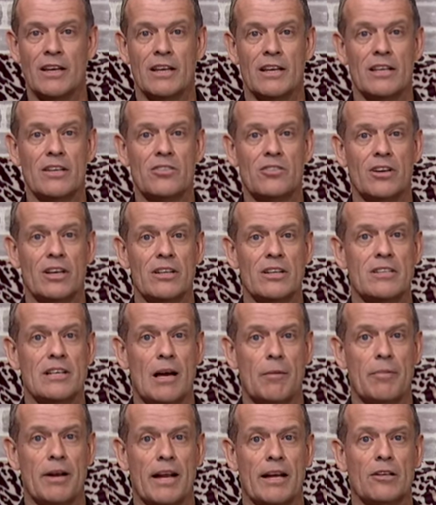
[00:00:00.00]
Inside the
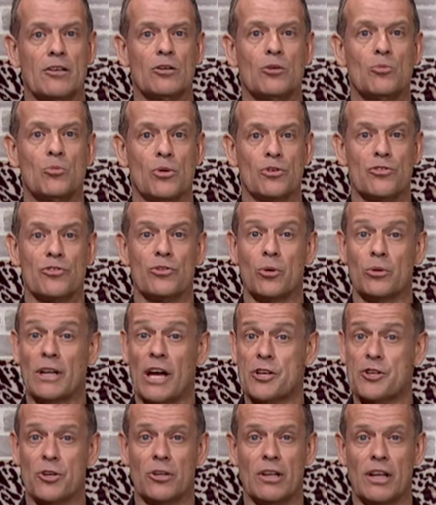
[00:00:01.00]
tabernacle was no
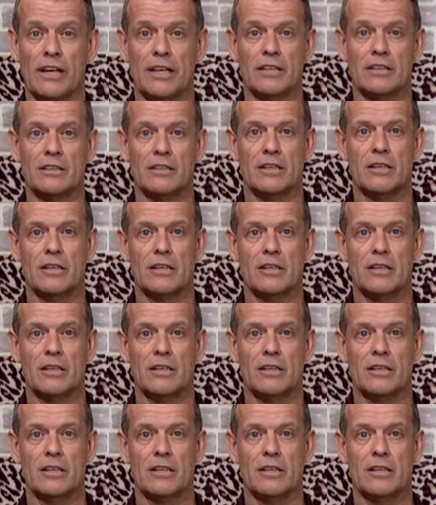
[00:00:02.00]
natural light,